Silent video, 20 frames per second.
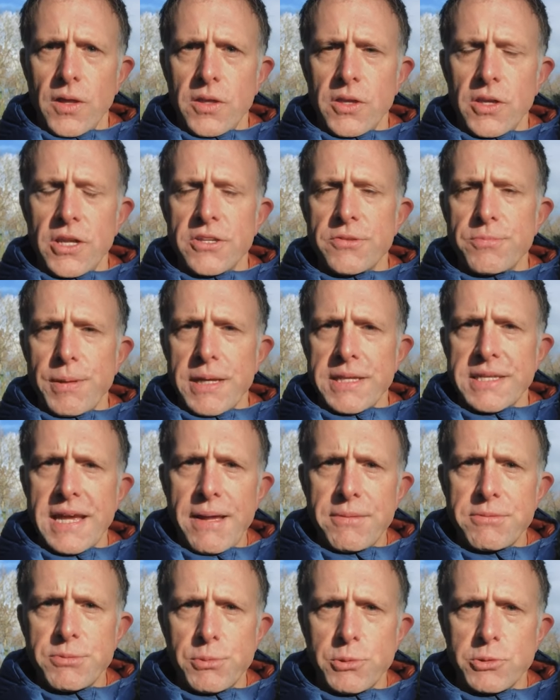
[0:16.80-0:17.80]
you need to be
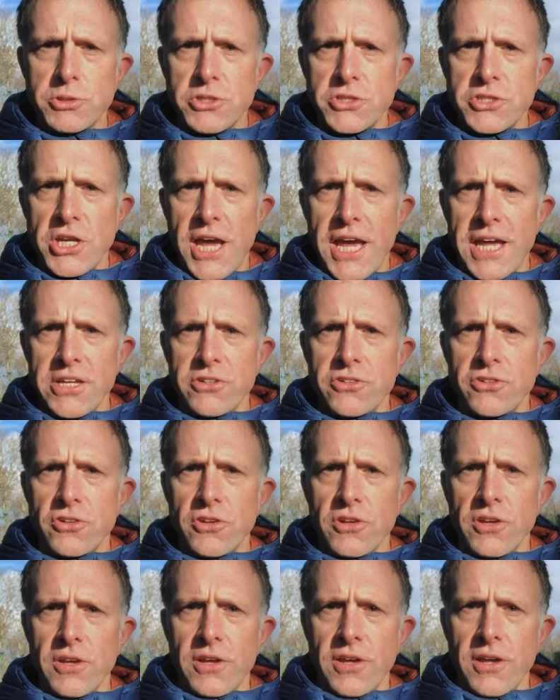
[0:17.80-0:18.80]
adaptable to change,
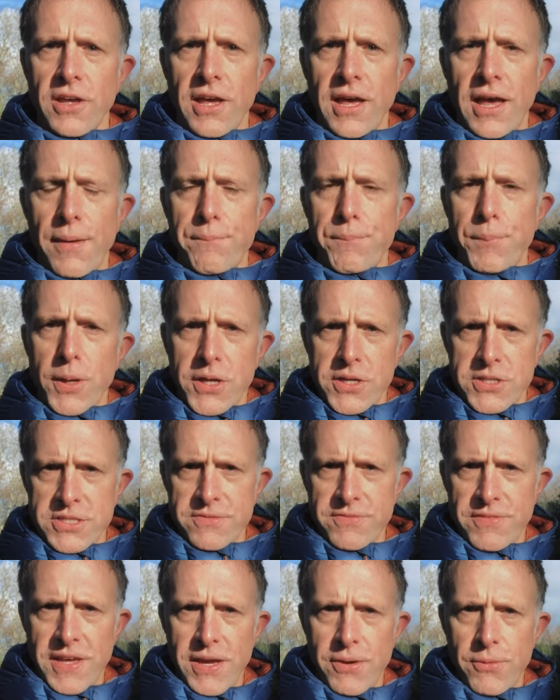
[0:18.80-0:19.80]
and
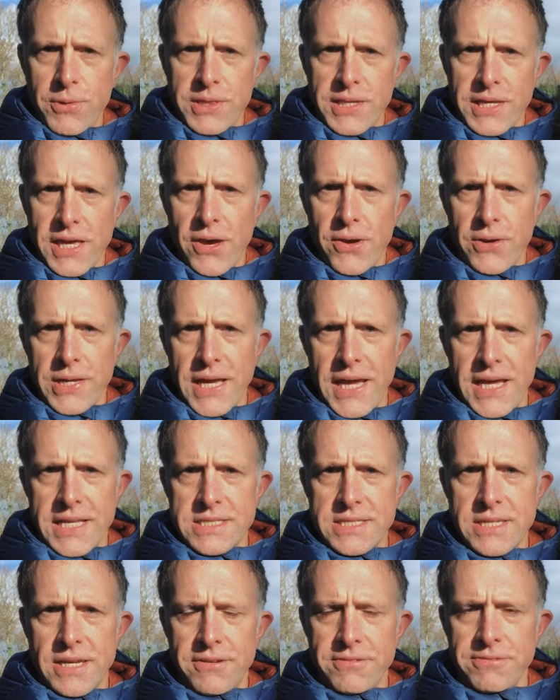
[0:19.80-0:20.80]
persevere when the going gets
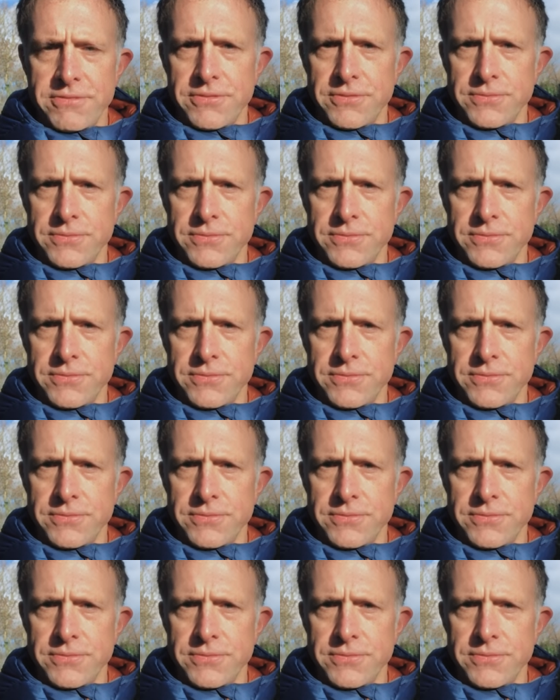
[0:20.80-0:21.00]
tough.